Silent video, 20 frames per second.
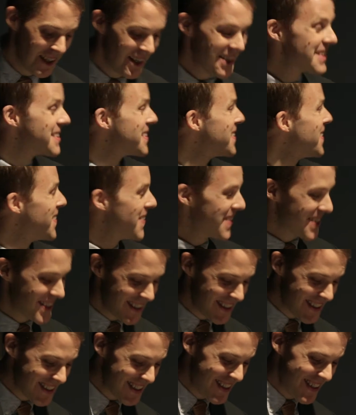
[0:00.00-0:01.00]
So
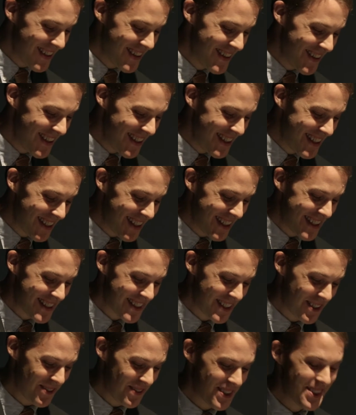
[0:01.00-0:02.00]
since the early days
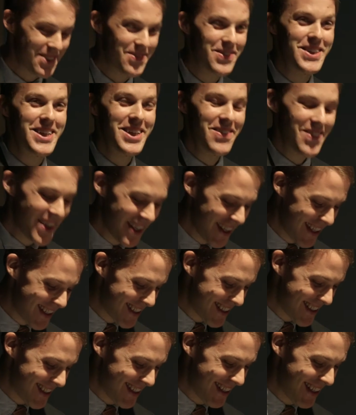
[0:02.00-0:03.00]
of civil
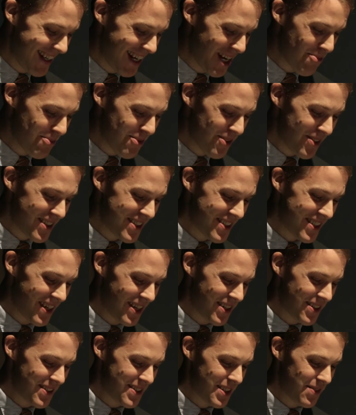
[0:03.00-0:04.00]
aviation, airport
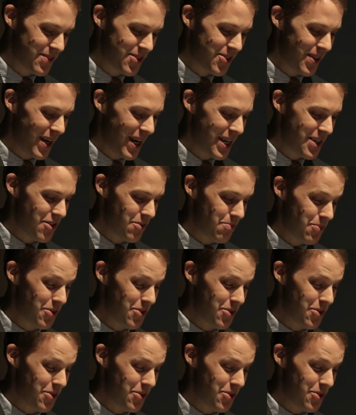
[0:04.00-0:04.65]
designers have tried to